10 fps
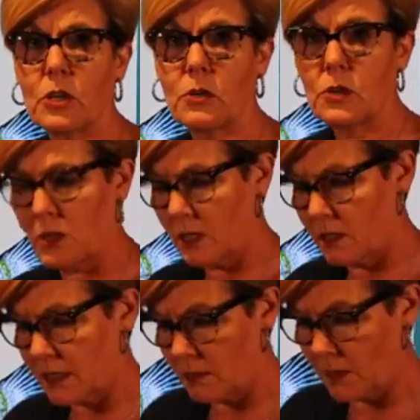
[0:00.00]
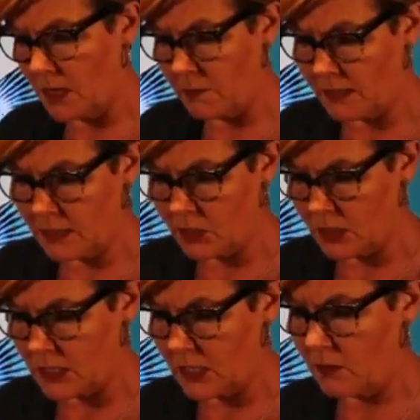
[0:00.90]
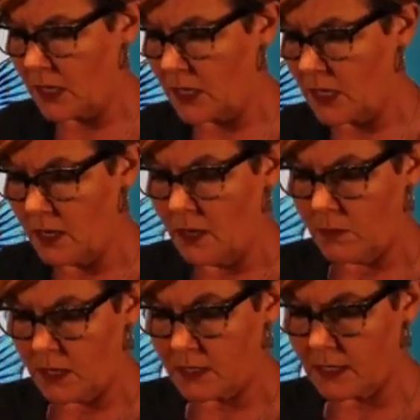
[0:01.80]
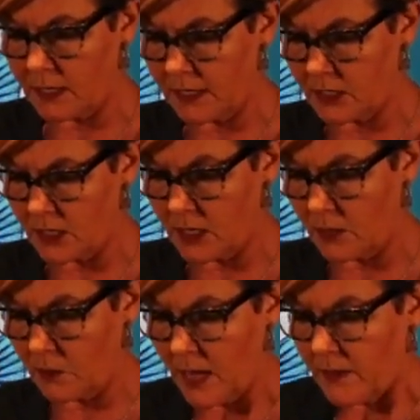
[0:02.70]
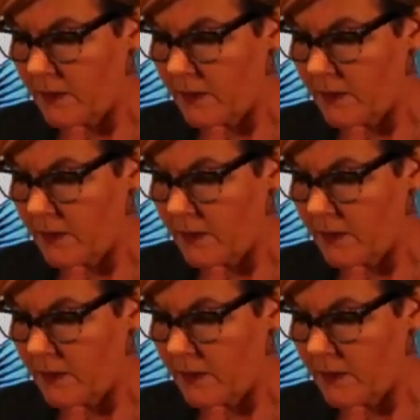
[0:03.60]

you could send me a message and tell me because I'd like to know.